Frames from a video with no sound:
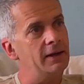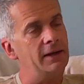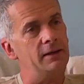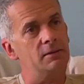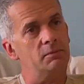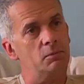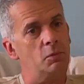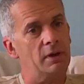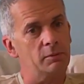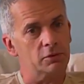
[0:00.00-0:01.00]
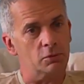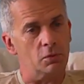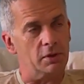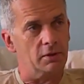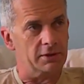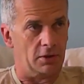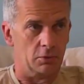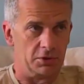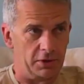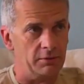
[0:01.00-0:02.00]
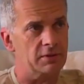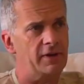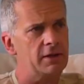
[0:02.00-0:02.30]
And were able to organise a whole series of